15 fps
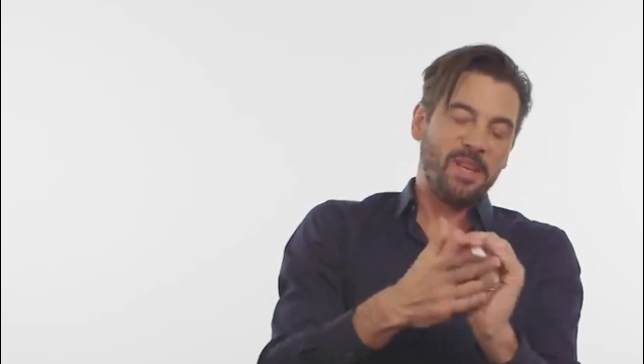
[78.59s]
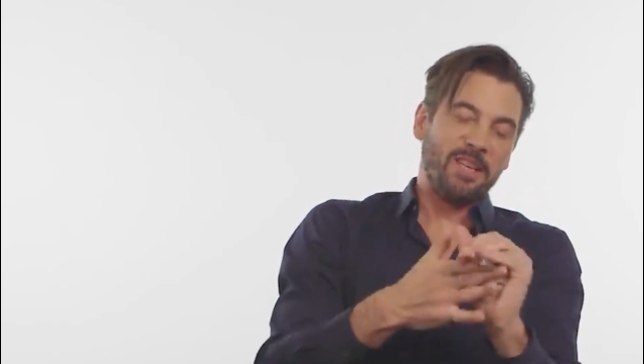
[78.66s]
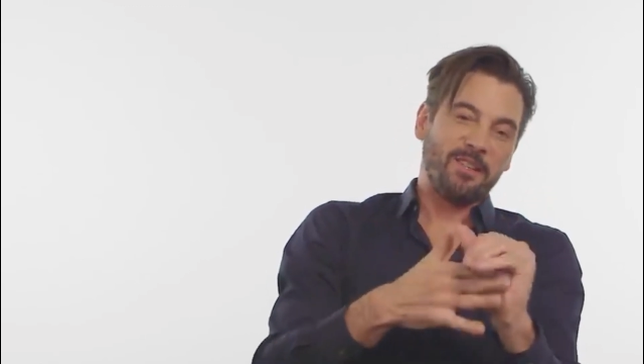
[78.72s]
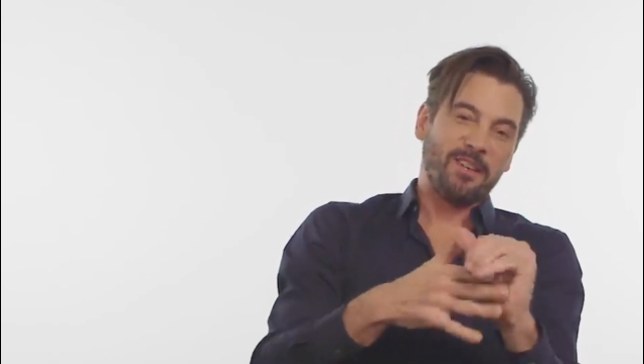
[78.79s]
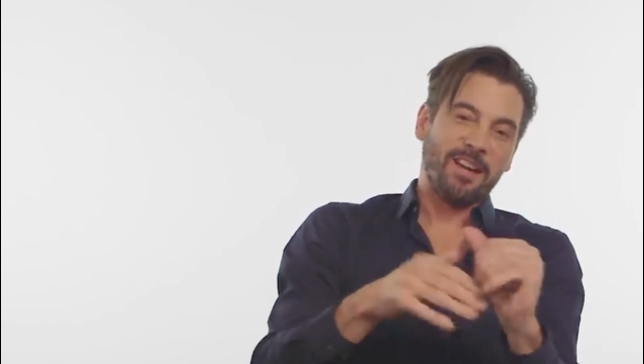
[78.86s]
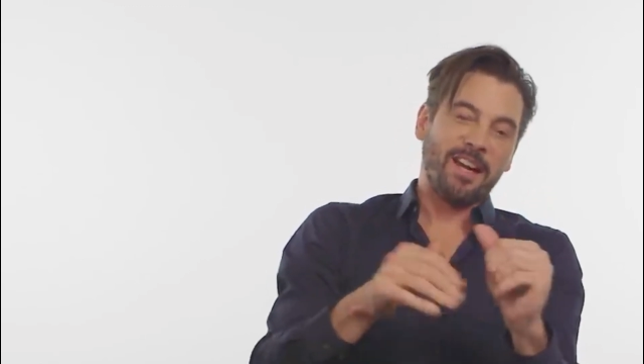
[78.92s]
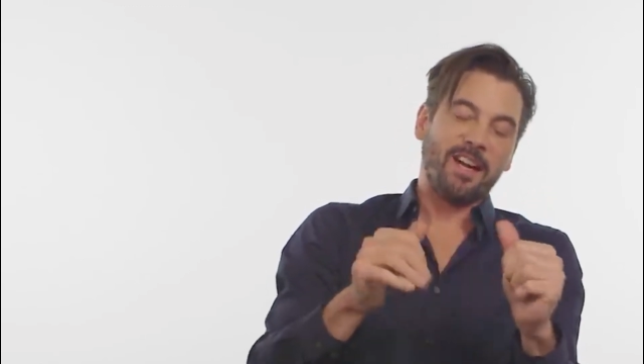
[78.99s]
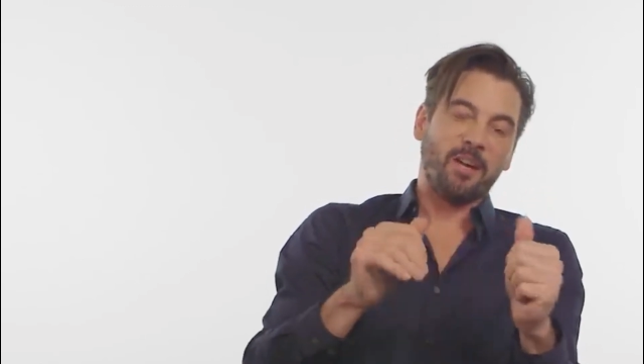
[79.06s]
to
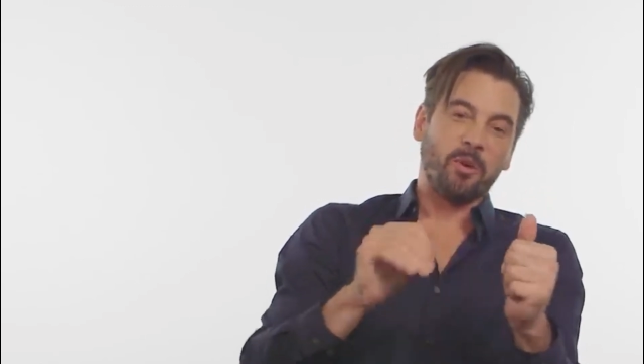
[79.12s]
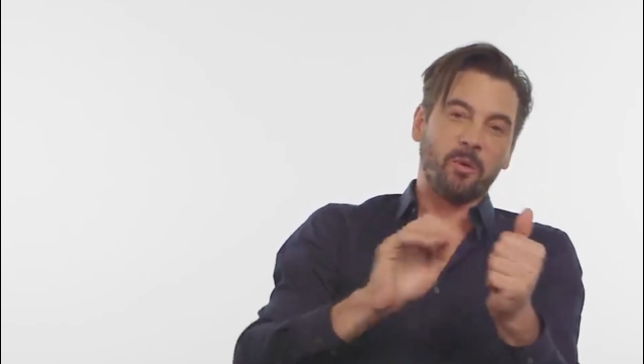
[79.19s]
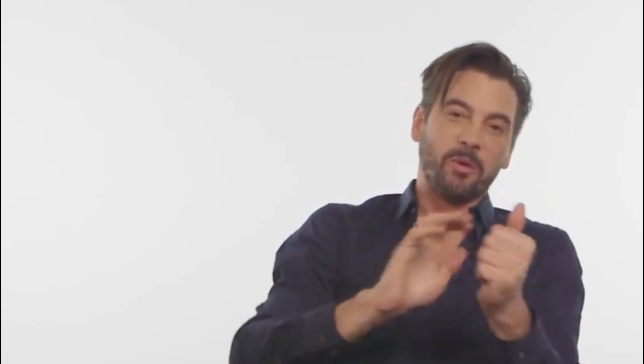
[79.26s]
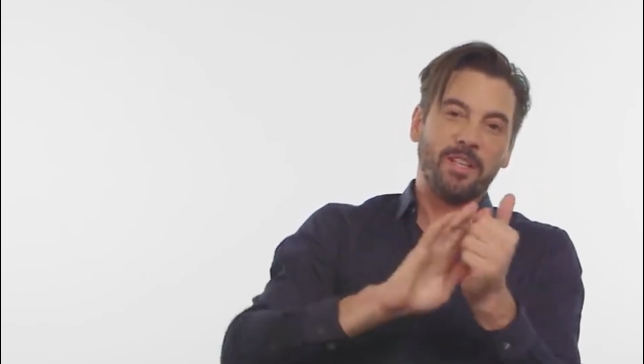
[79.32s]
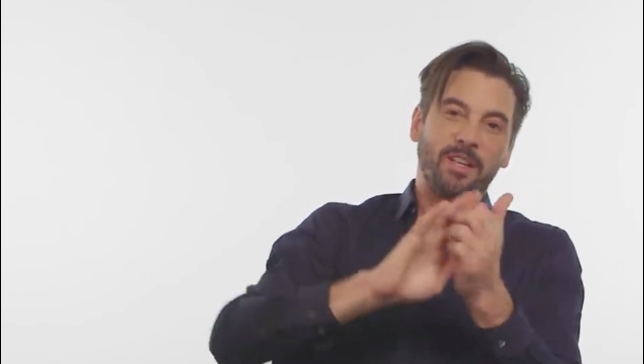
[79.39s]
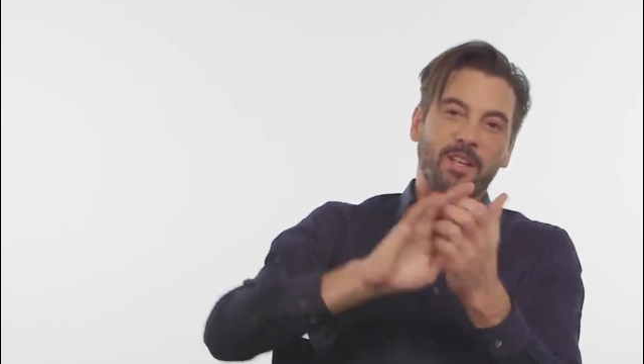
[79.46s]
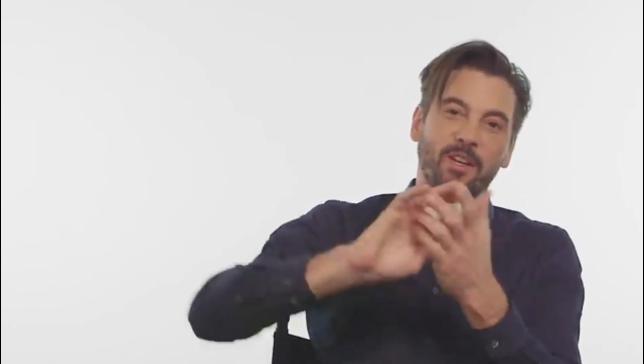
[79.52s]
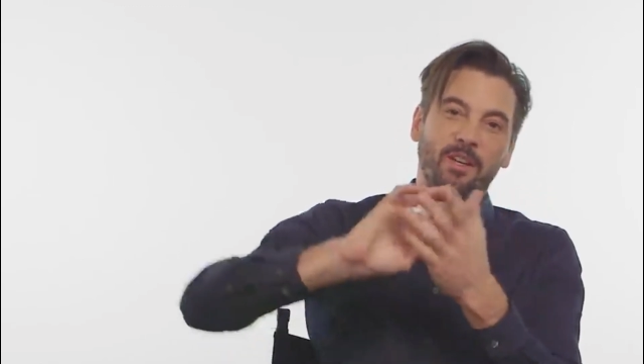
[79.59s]
start.
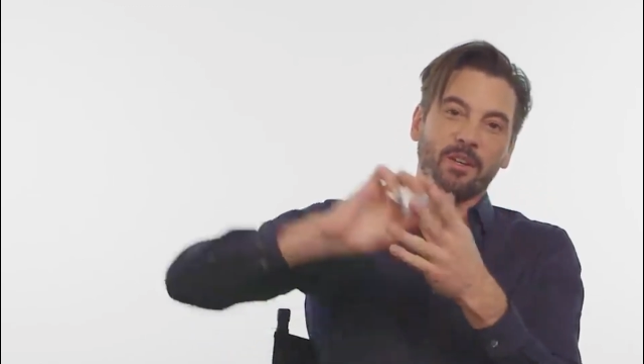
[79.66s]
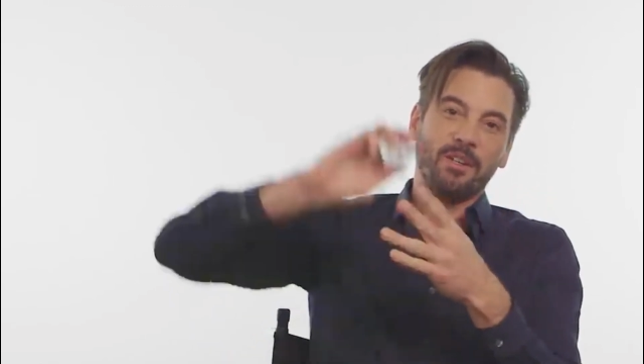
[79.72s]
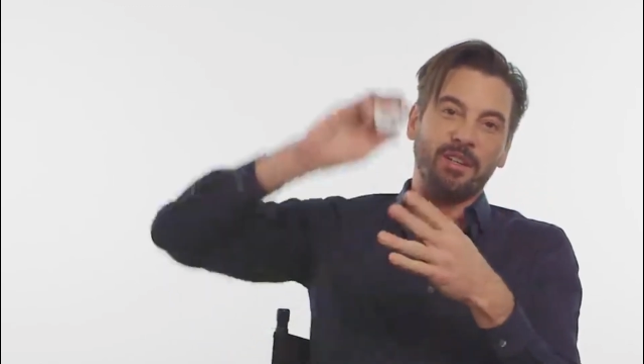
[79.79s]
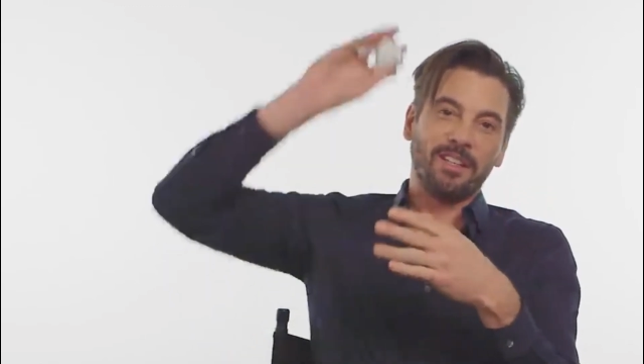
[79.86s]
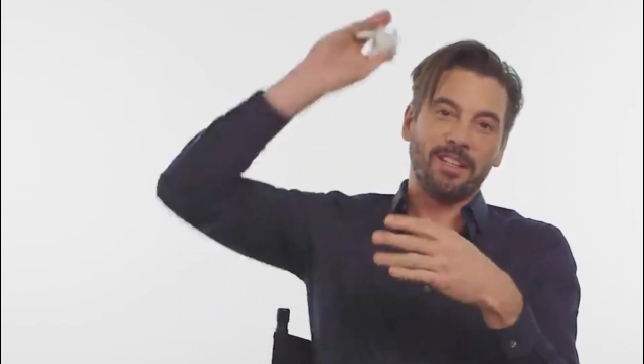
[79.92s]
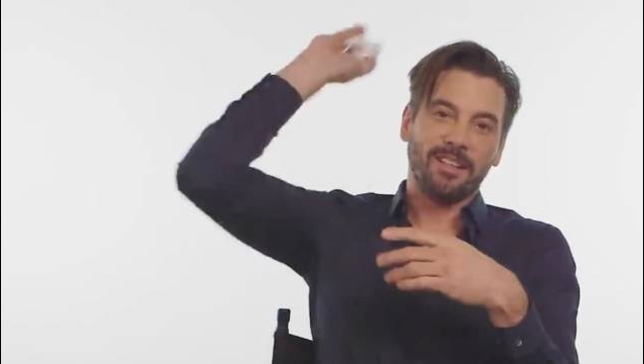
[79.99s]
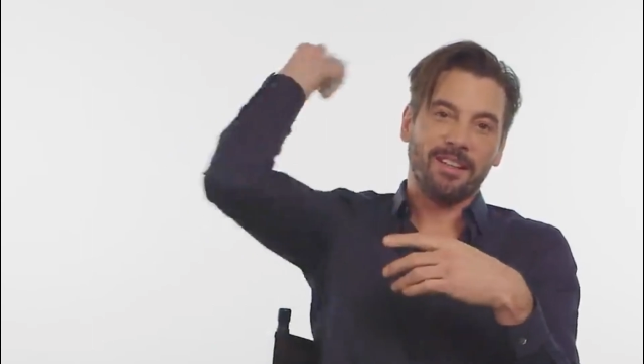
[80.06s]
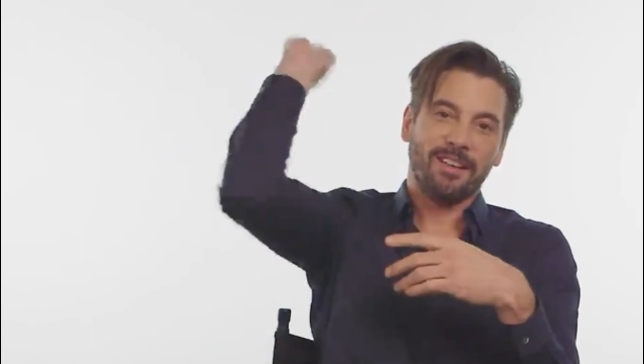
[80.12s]
It was
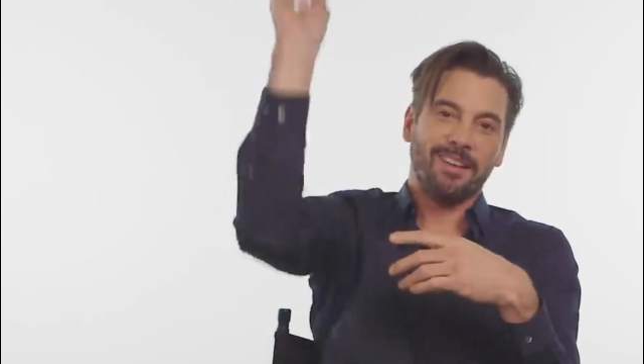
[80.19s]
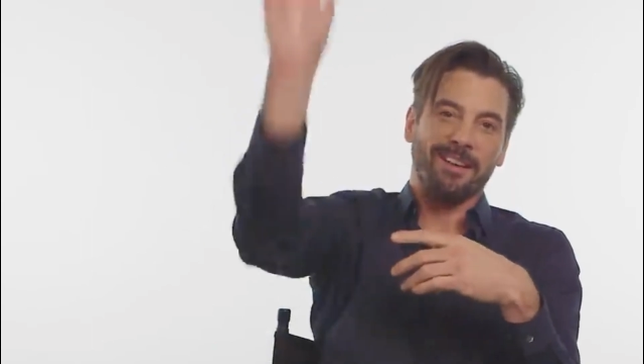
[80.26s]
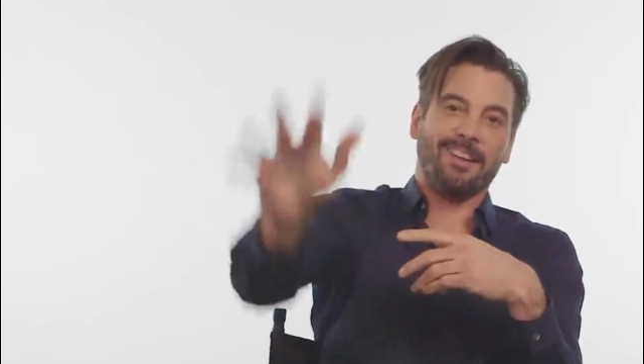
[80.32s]
so much